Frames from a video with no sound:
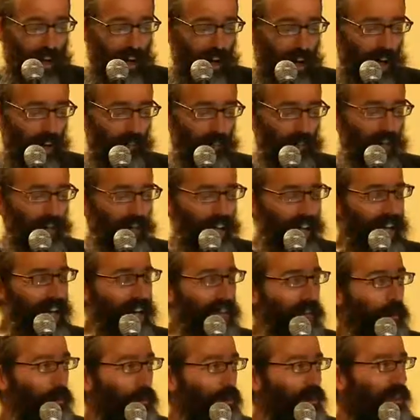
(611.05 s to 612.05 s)
of
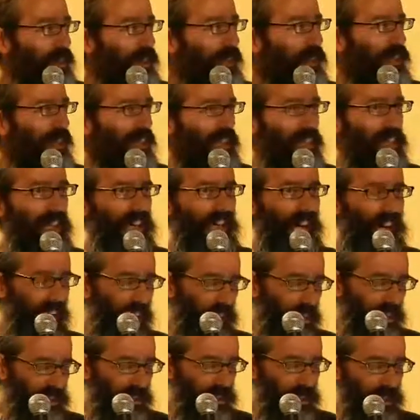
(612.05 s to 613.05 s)
languages and
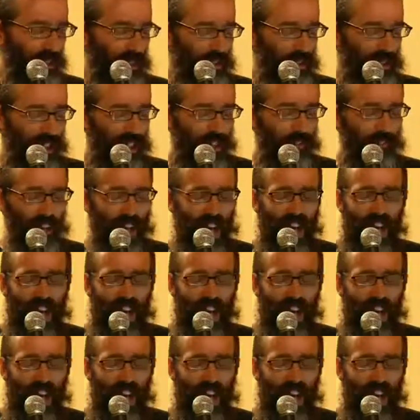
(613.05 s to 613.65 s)
cultures that have